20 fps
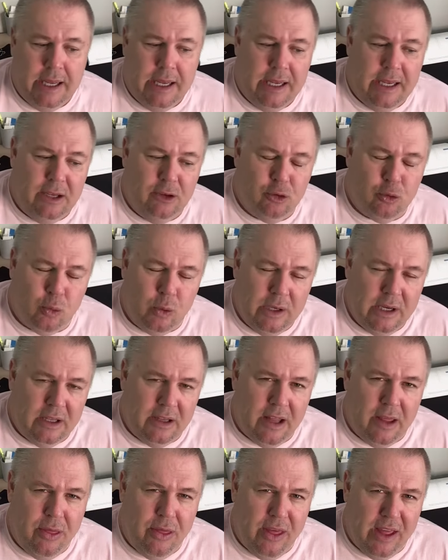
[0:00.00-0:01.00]
is
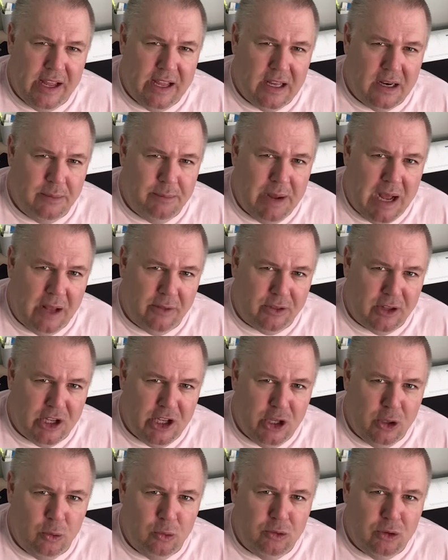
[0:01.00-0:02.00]
really thinking about the
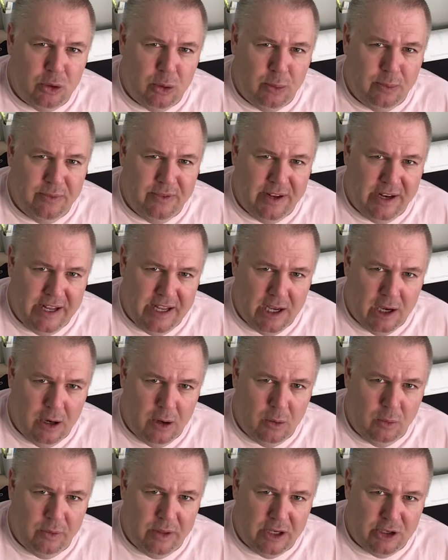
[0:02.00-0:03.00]
YouTube
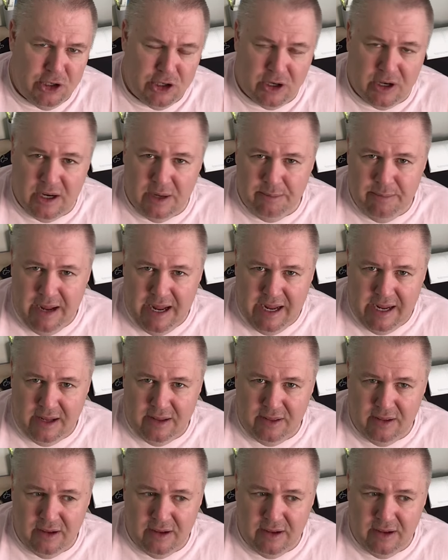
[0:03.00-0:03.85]
video that you're going to make.